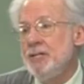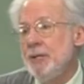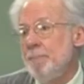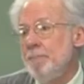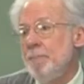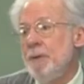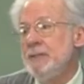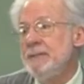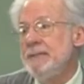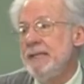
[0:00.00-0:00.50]

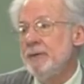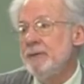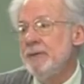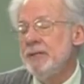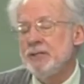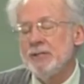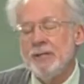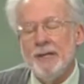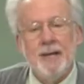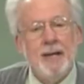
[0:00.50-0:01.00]
Egypt, mostly
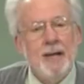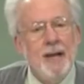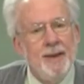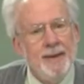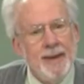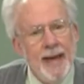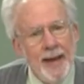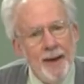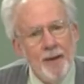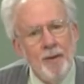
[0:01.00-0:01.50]
Christian.
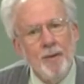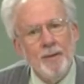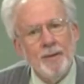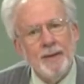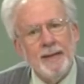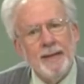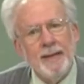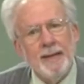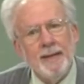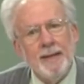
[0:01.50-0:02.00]
Not
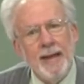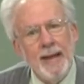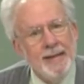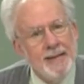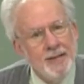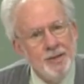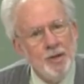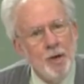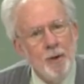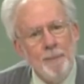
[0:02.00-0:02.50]
only,
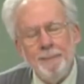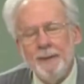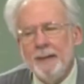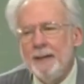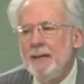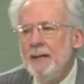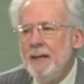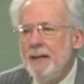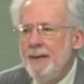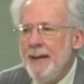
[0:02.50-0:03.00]
and
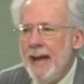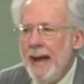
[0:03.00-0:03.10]
Ethiopia,